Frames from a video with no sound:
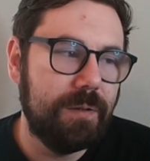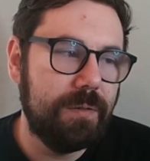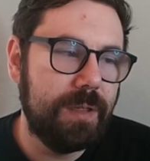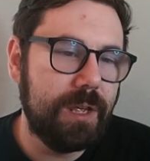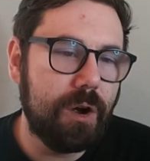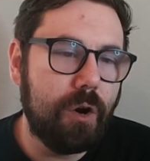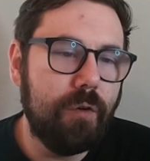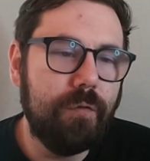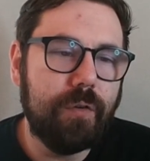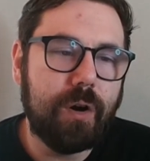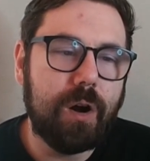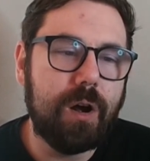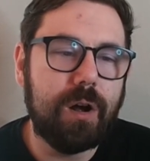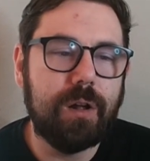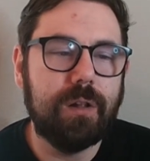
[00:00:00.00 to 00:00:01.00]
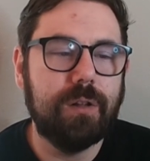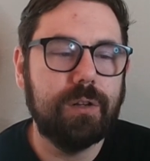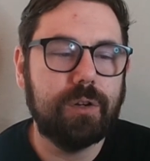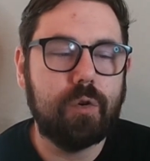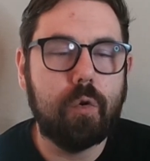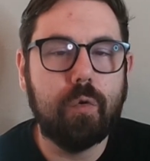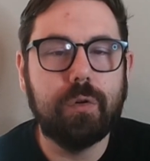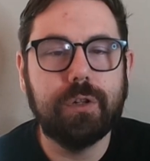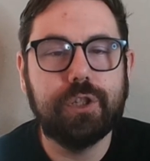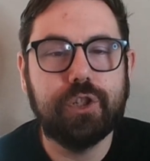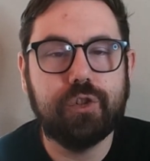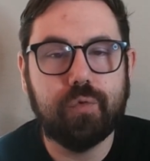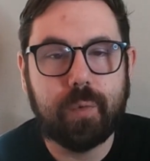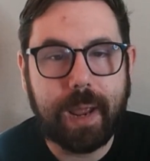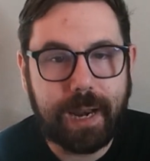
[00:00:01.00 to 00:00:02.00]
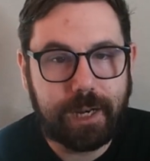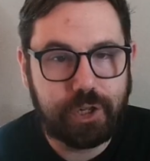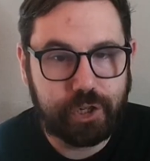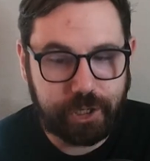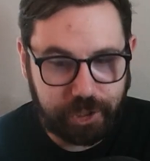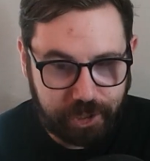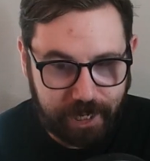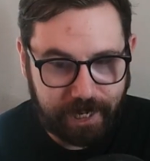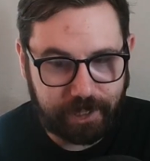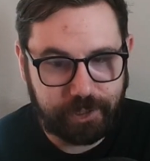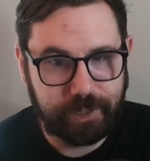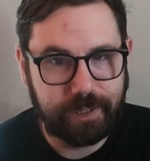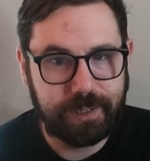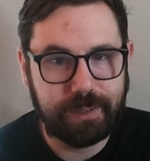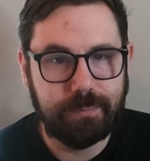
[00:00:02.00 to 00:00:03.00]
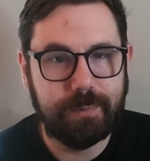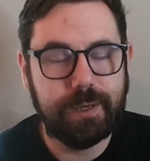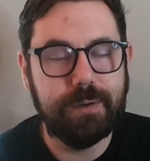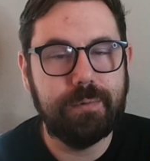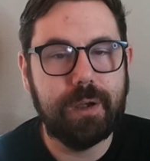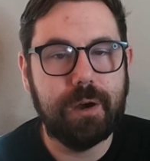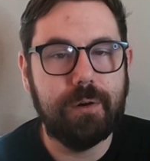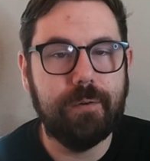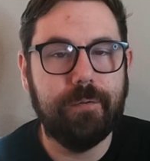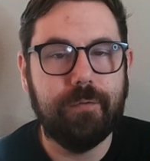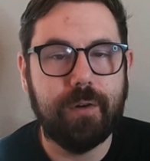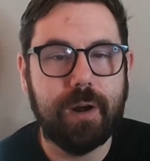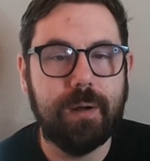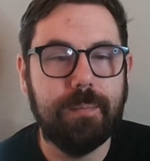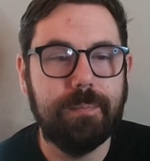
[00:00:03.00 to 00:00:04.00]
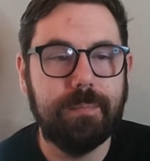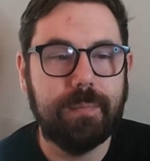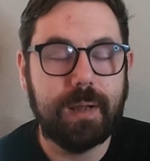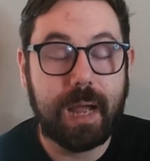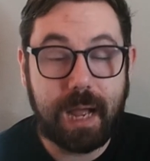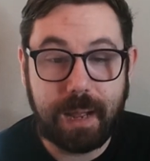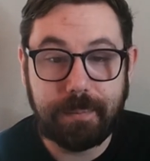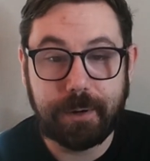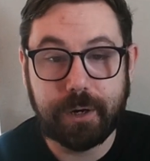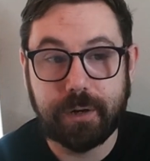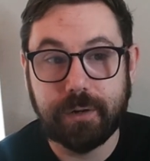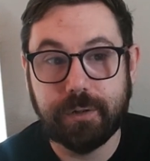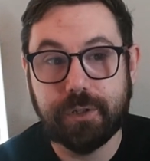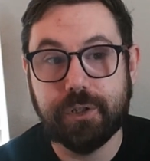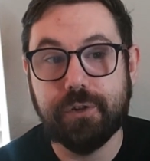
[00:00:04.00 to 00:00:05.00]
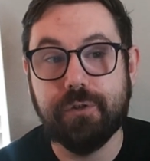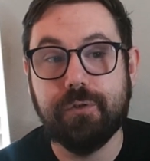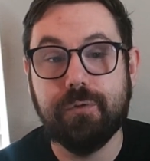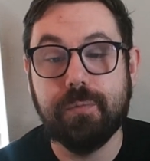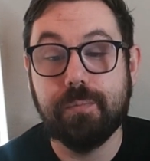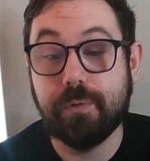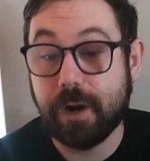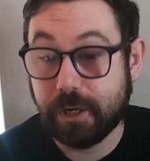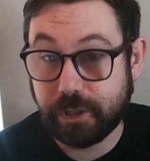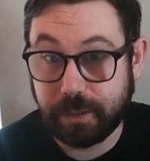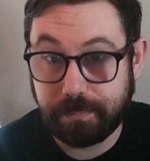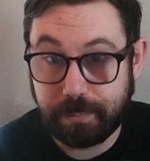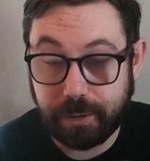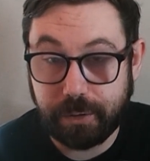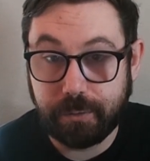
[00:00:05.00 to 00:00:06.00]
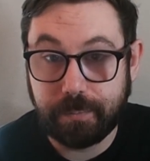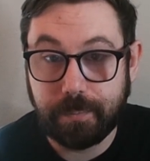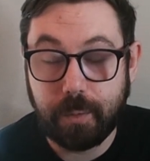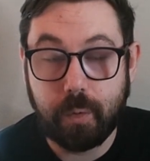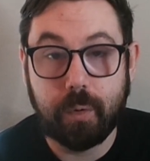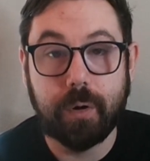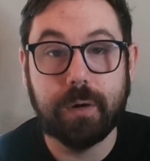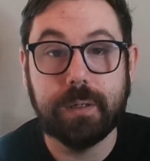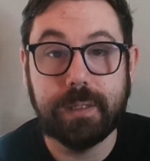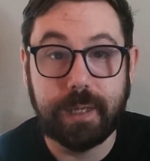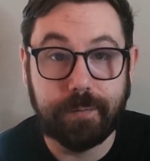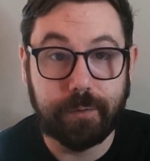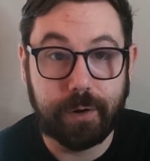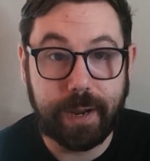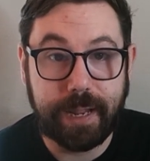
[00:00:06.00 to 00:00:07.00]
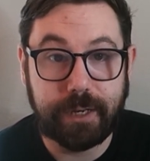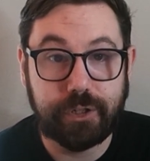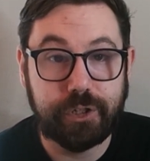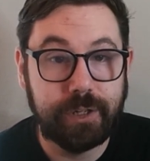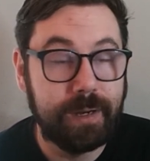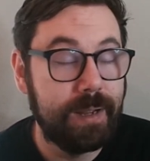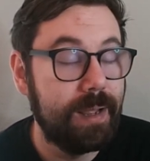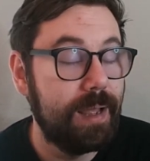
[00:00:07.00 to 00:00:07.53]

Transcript: the overall core strategy changes when you go from Commoner to Project Blue or Silver Age.